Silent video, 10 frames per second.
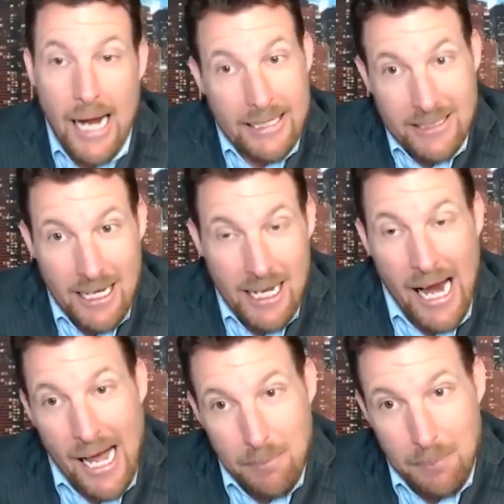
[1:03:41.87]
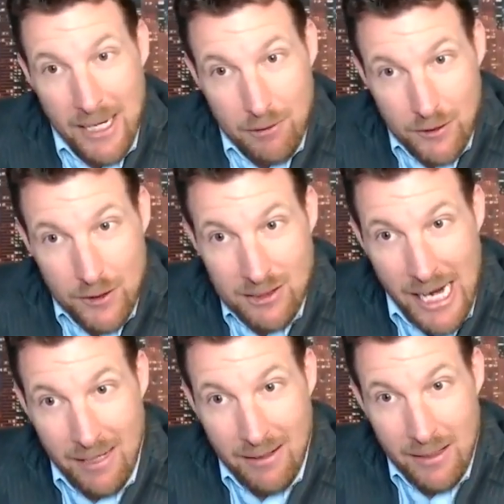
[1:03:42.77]
didn't. I had a plan the first
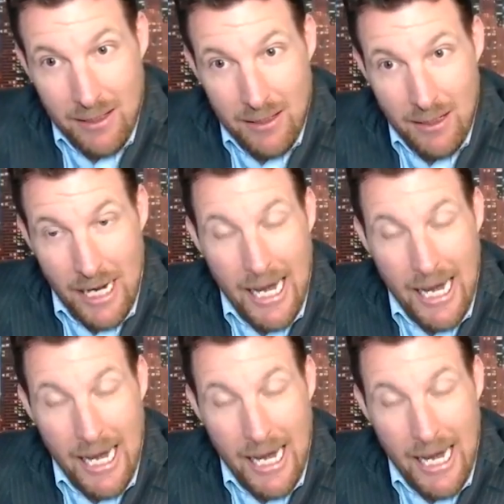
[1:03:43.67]
day. Yeah.